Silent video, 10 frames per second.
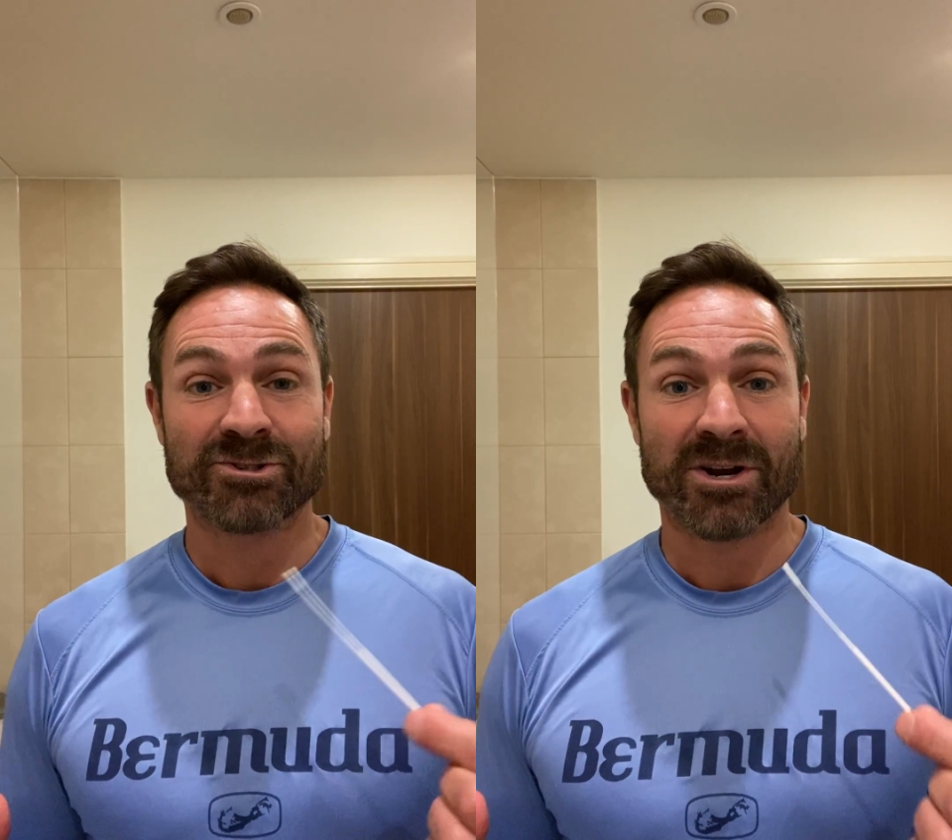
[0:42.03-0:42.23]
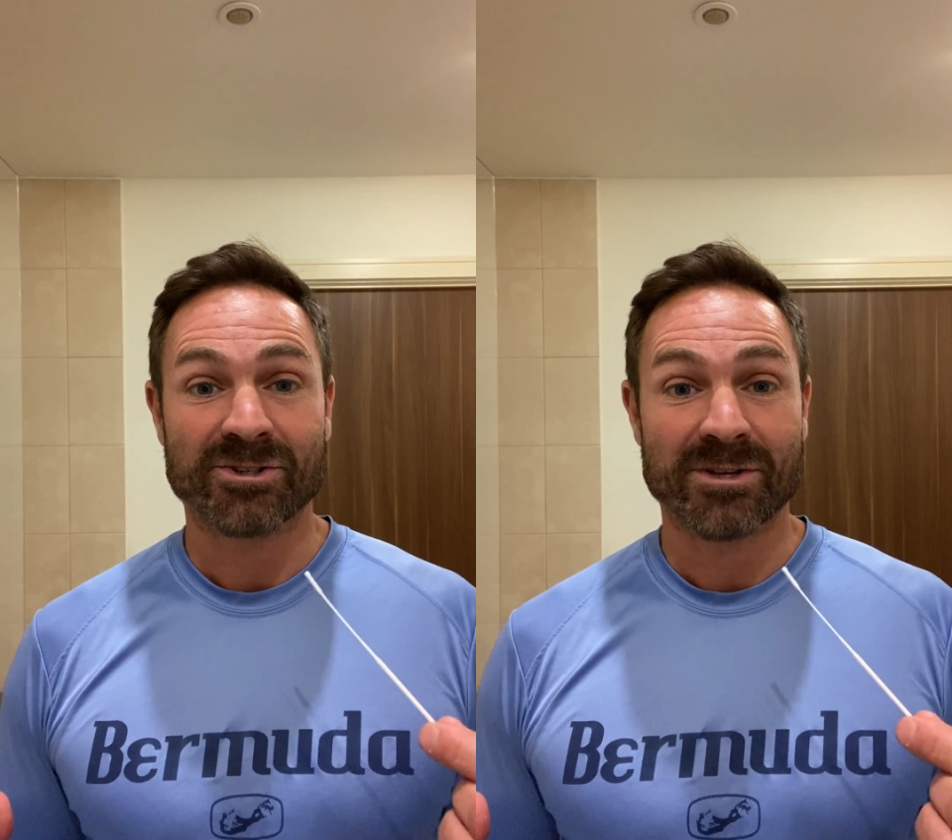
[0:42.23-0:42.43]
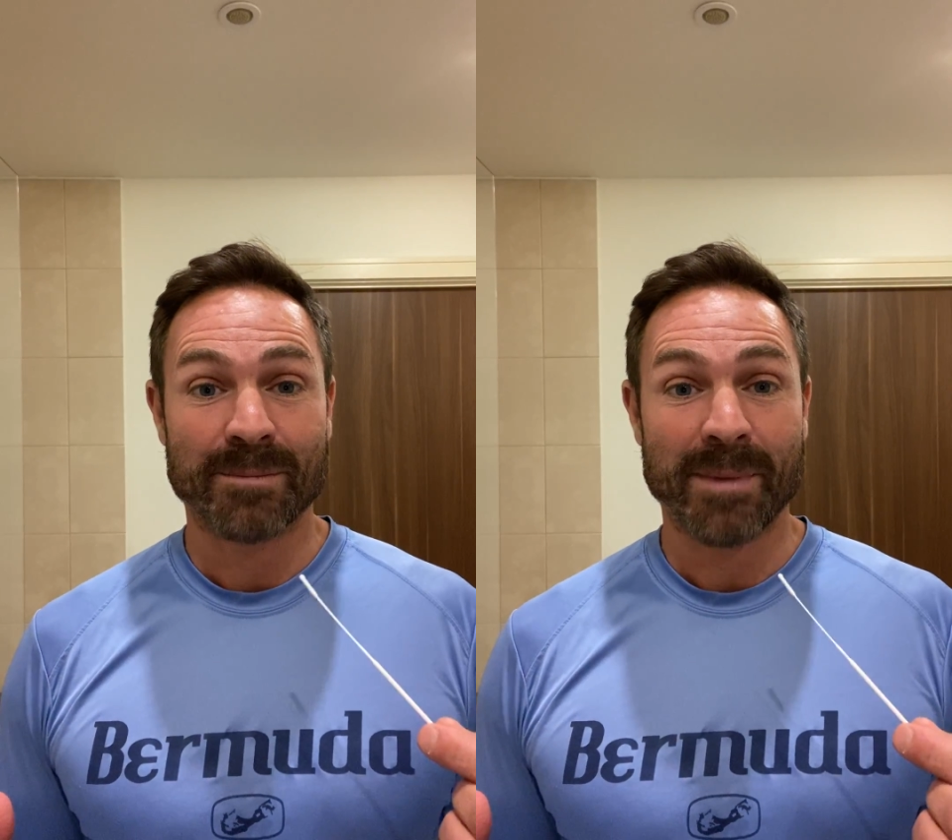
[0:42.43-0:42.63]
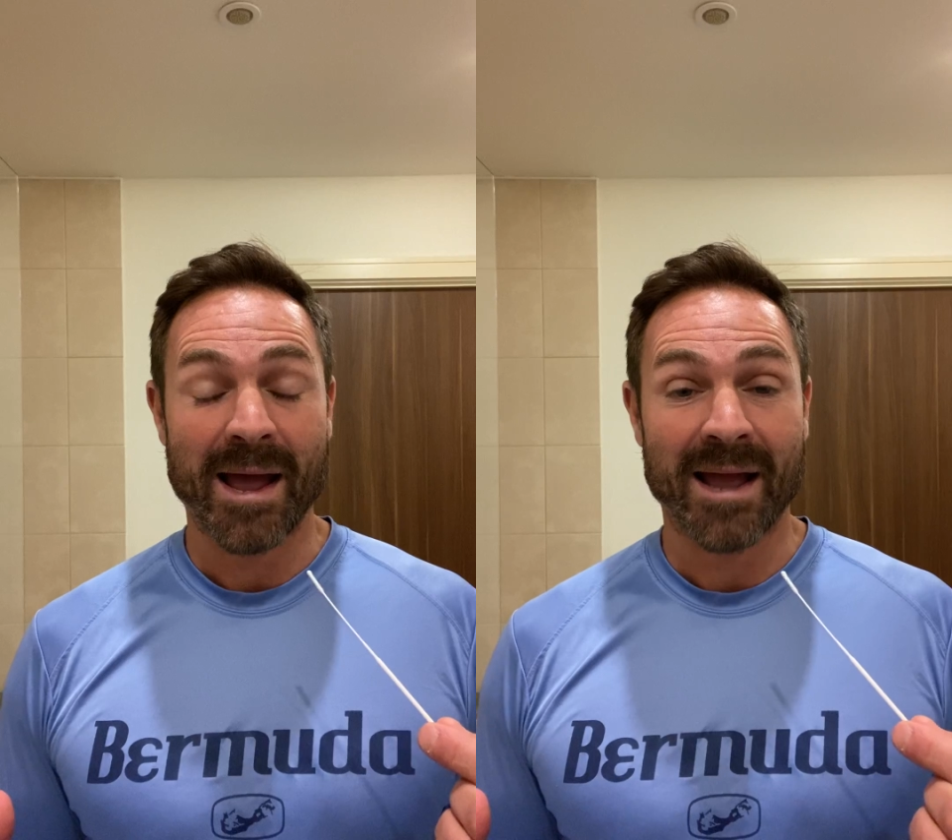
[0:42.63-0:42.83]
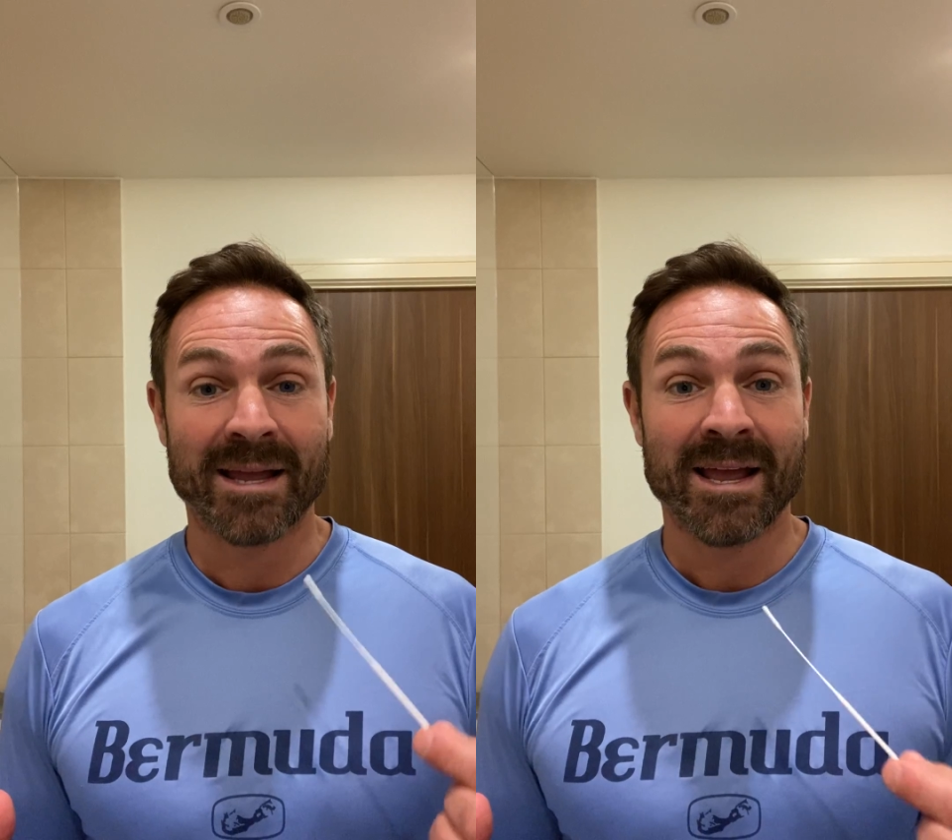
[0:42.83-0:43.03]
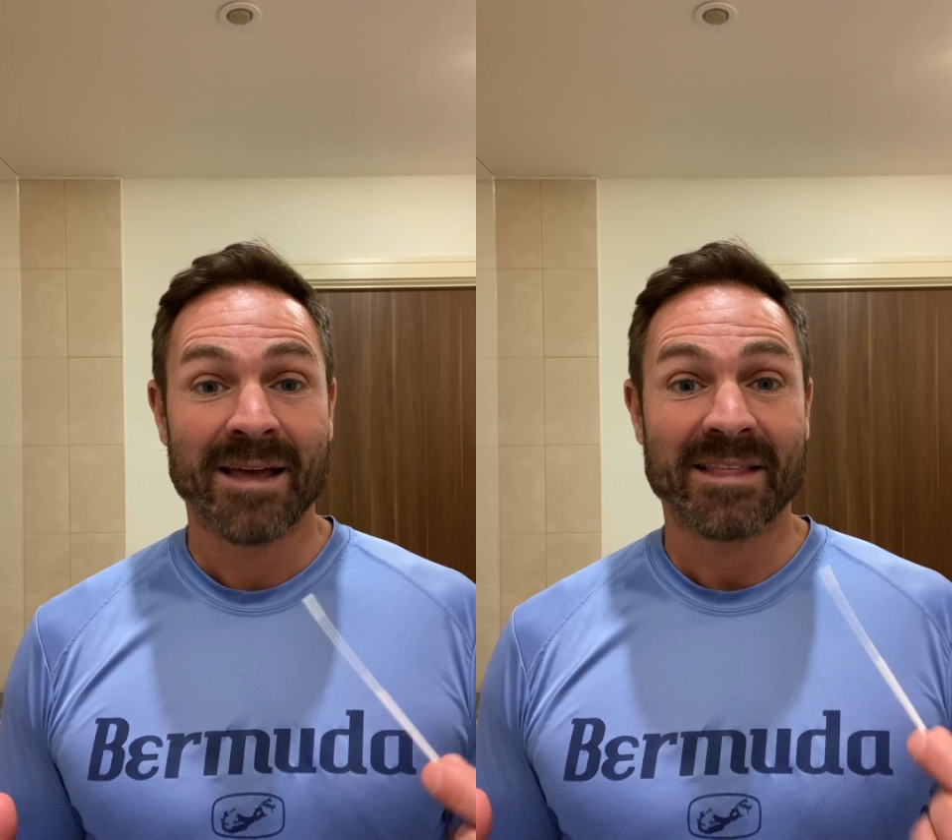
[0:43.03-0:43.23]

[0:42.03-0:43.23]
structure at the back.